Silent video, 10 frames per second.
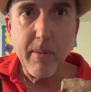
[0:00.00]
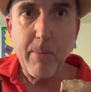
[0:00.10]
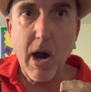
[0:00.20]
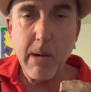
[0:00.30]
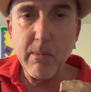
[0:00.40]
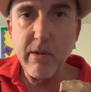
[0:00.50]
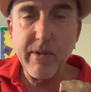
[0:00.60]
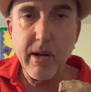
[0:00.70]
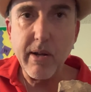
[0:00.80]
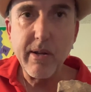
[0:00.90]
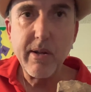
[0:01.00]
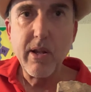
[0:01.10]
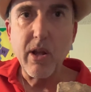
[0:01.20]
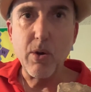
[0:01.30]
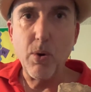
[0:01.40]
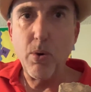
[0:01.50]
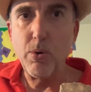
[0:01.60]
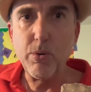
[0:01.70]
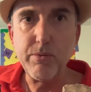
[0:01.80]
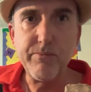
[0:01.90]
bottom of a an
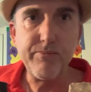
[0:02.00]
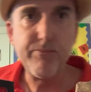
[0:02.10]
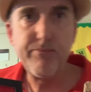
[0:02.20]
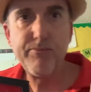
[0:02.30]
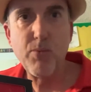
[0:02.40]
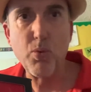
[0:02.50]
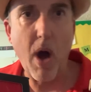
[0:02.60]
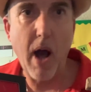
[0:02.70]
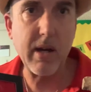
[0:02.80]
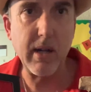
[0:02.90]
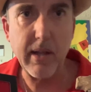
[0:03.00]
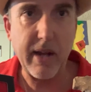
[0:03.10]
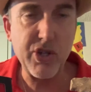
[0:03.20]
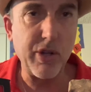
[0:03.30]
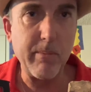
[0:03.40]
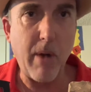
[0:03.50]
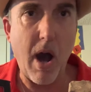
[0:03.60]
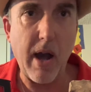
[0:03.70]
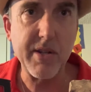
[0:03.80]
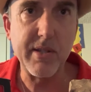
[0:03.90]
old rock collection
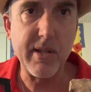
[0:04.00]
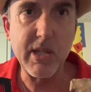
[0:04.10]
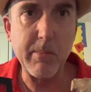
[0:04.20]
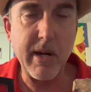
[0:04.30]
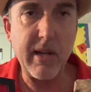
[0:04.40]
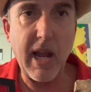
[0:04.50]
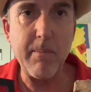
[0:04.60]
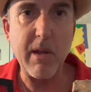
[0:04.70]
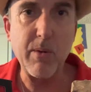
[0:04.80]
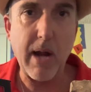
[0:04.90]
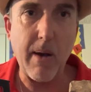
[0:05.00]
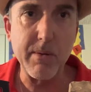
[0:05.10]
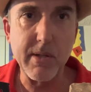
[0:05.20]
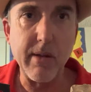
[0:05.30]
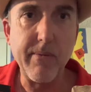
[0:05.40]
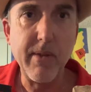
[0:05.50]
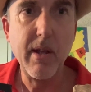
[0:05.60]
box that somebody gave me when I was a